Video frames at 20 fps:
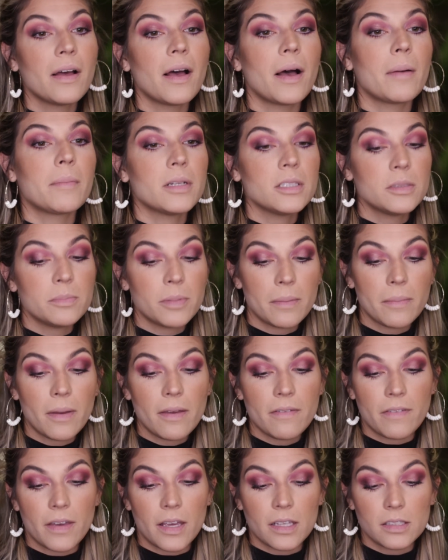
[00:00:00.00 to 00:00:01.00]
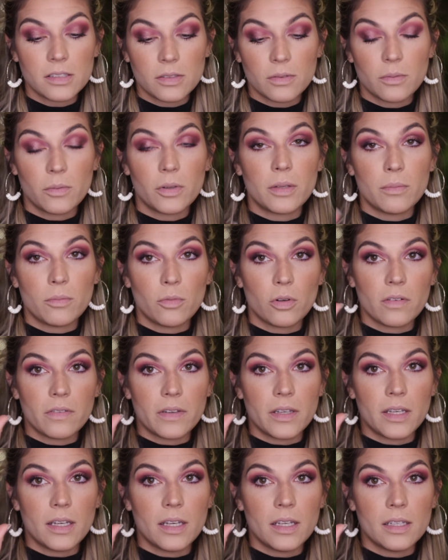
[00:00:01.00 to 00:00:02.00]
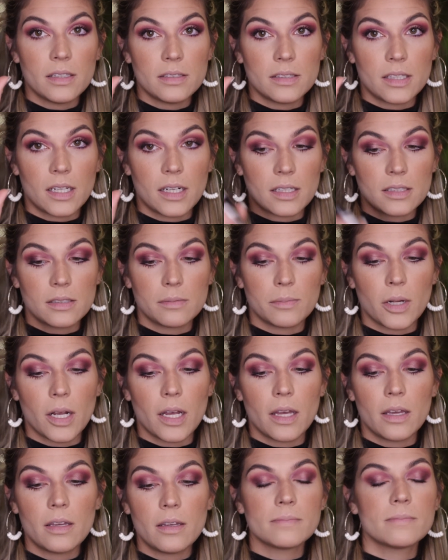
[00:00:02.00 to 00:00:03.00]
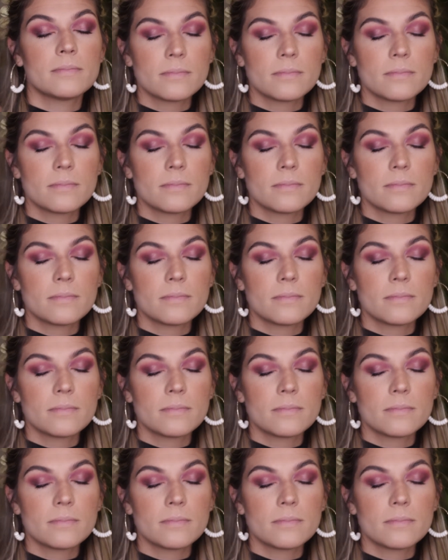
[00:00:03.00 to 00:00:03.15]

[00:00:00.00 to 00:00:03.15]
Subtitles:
I'm gonna spray my face with a Morphe setting spray